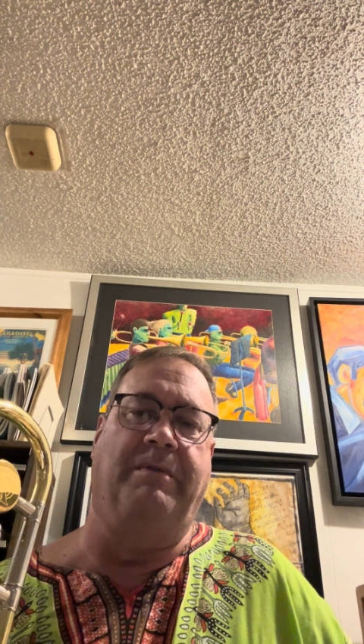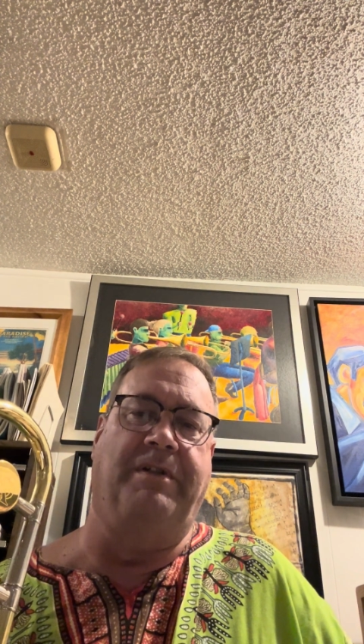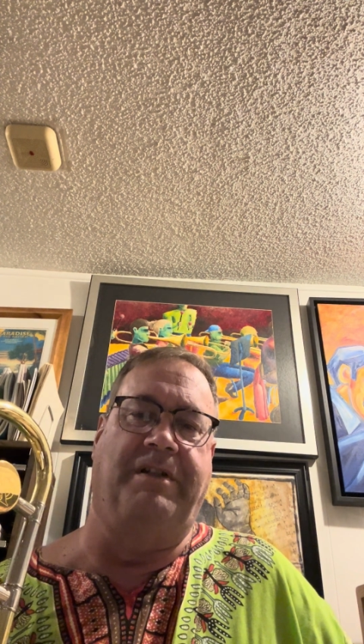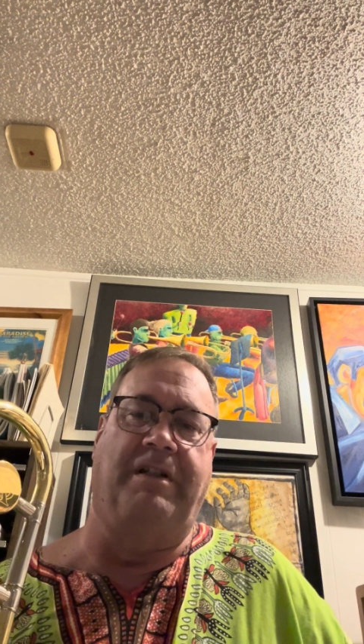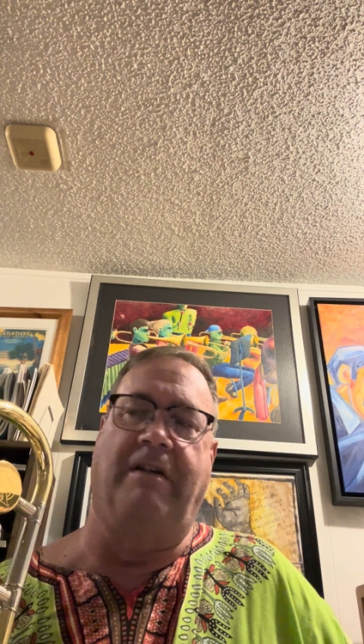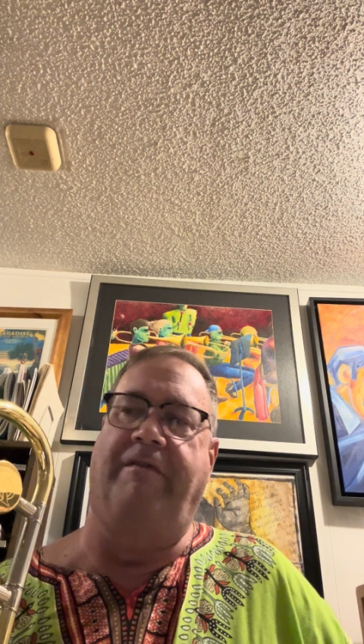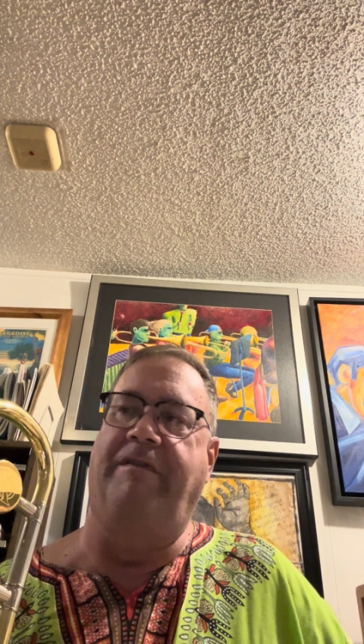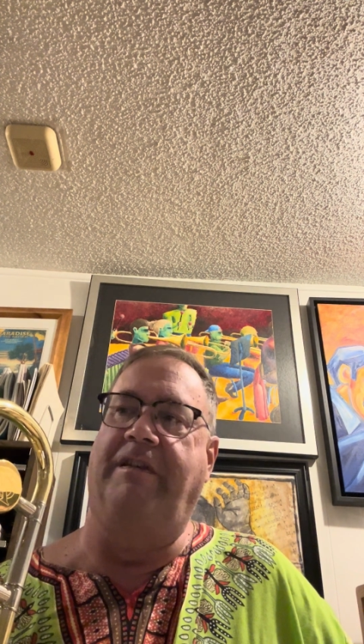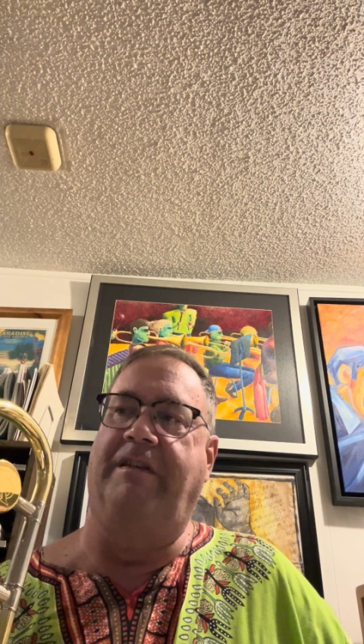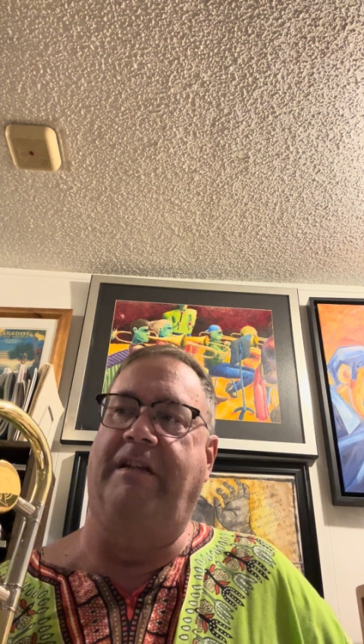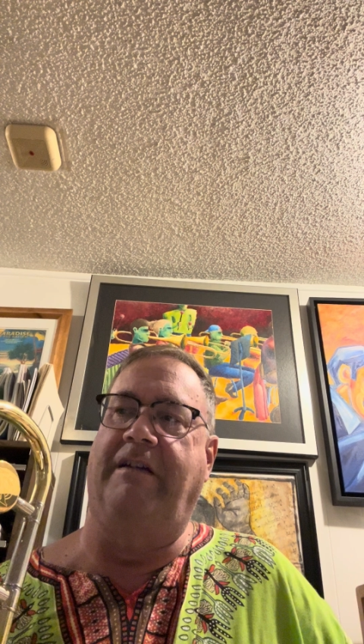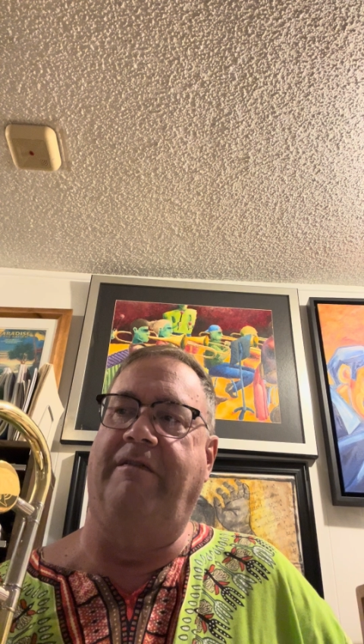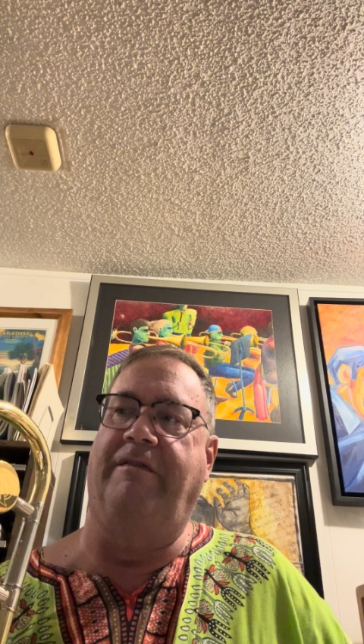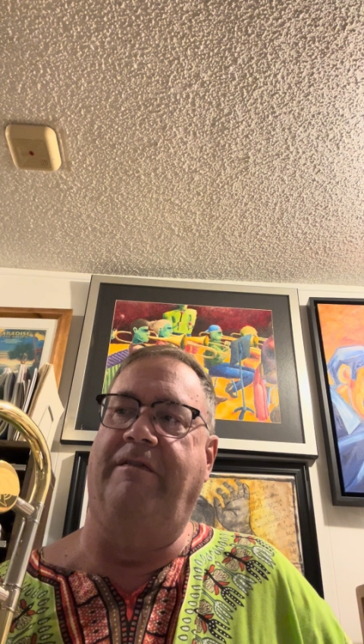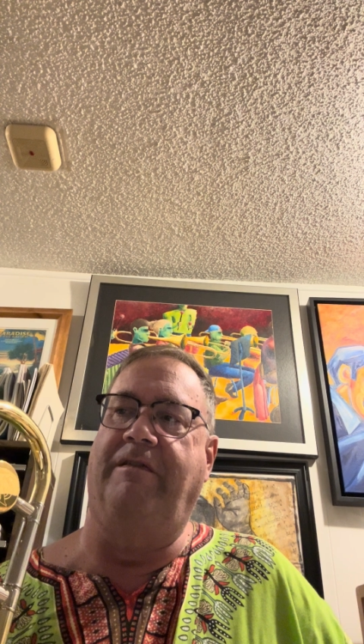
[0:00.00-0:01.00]
of the stuff that
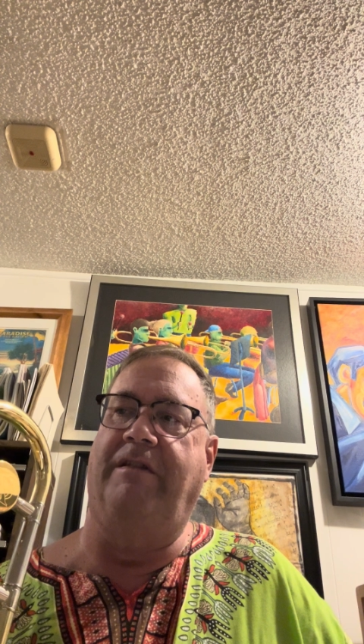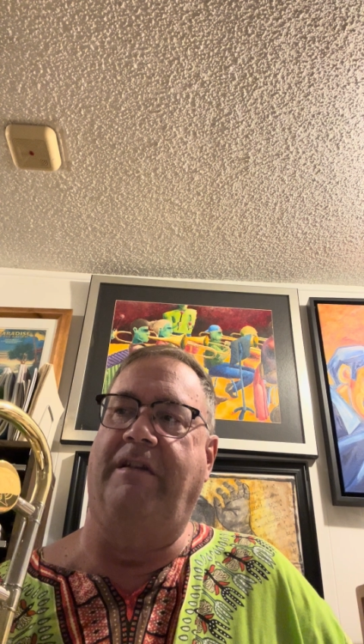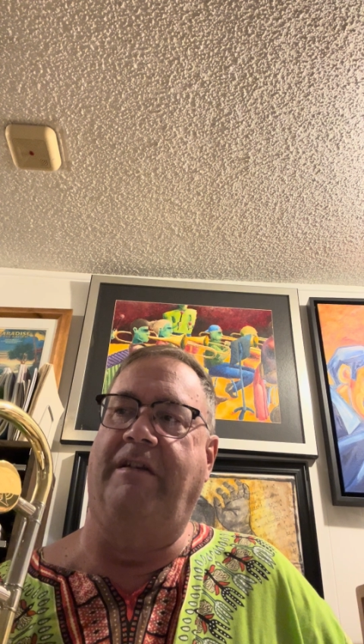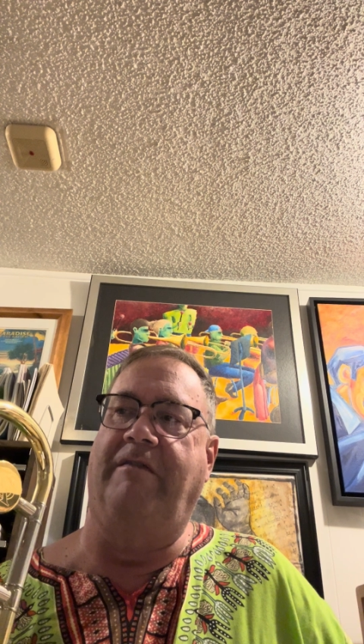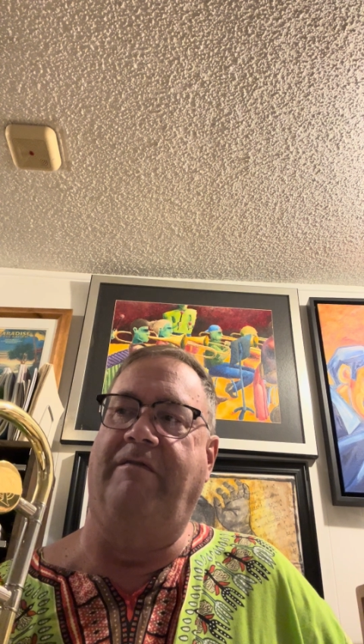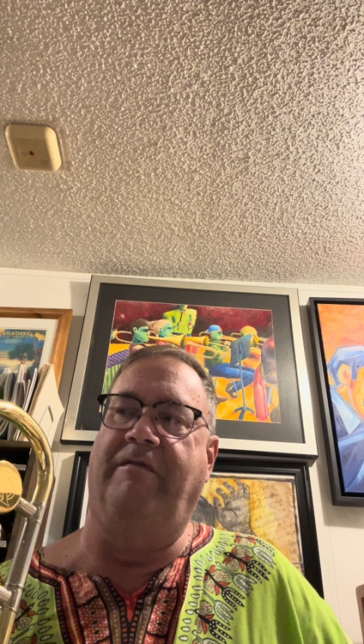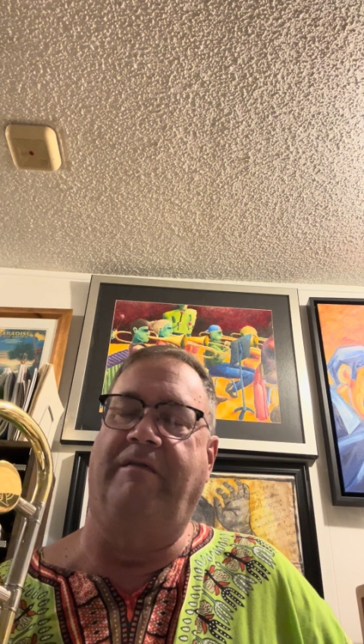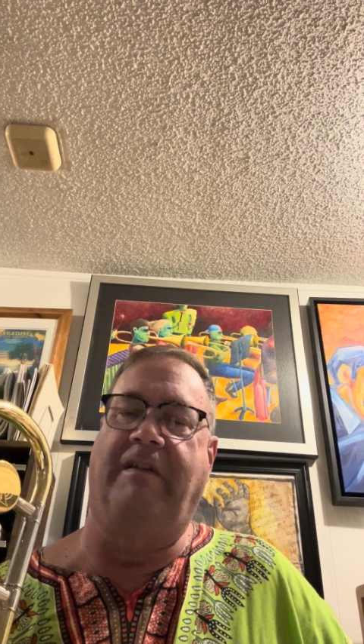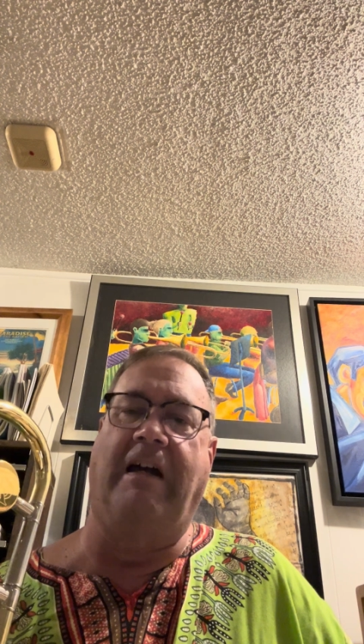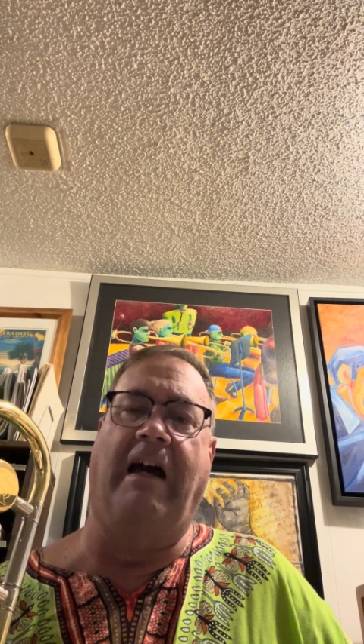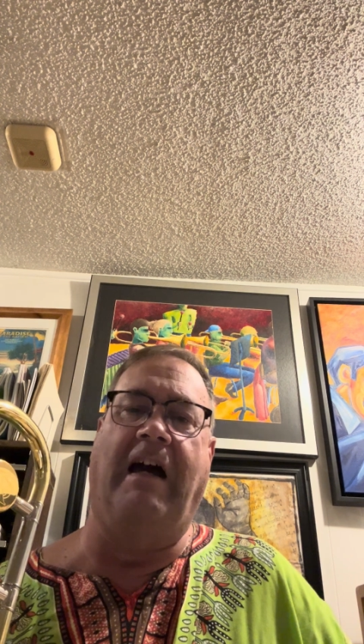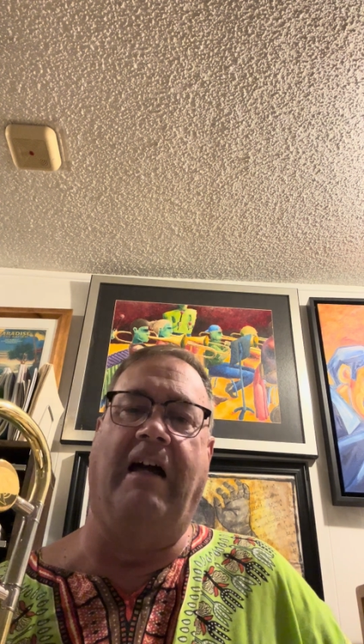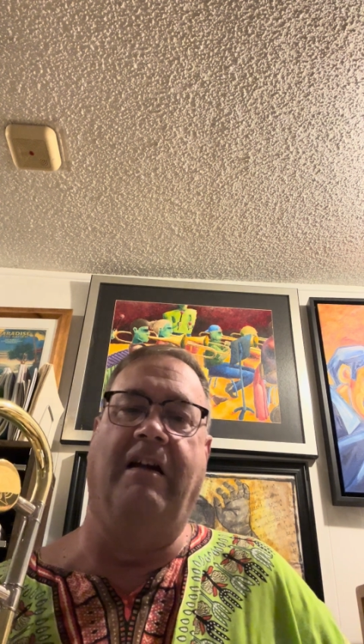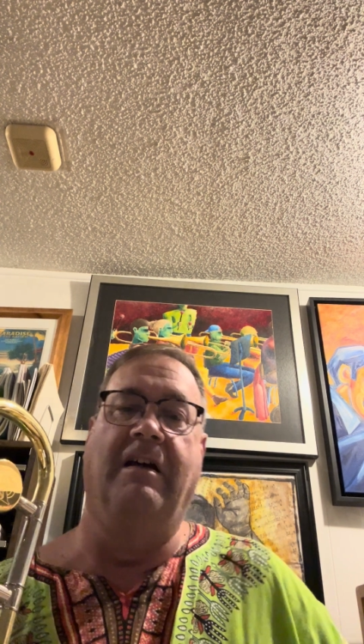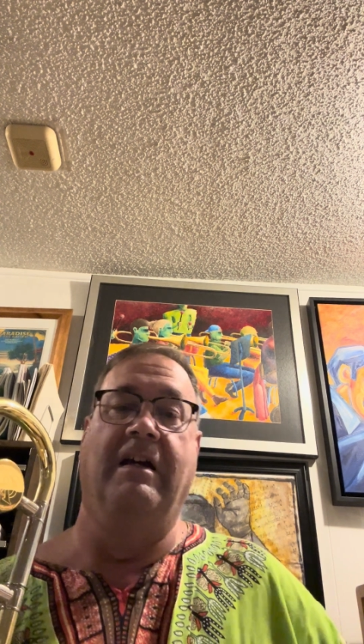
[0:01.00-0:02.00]
they've
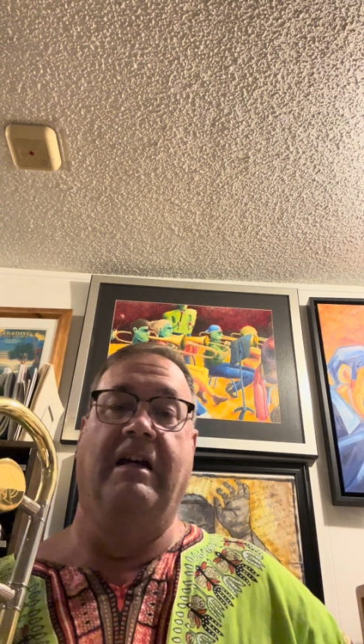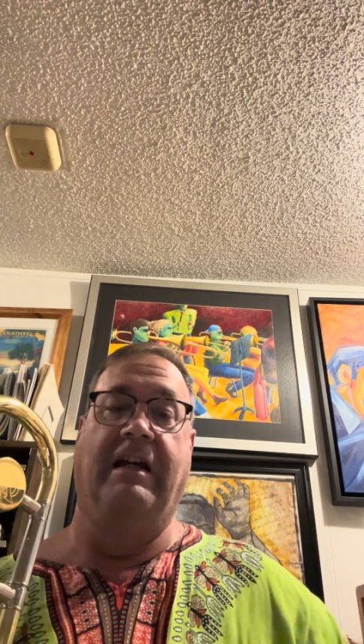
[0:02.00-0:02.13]
got